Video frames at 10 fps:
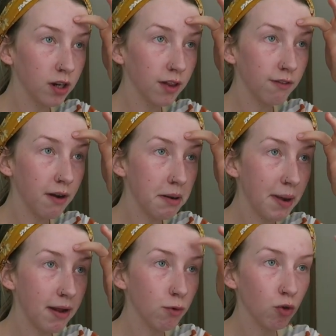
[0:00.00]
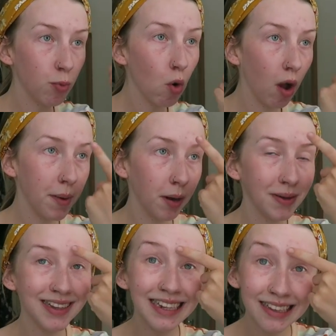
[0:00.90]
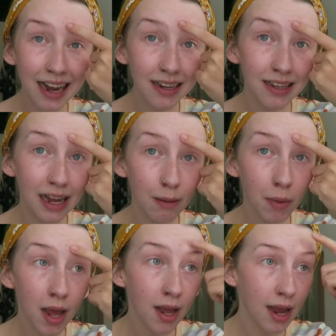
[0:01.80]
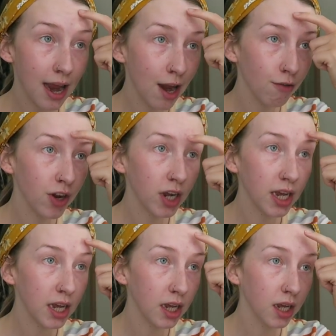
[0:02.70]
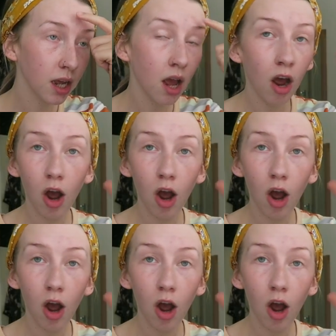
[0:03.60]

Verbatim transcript: another very painful spot coming up in the exact same area here.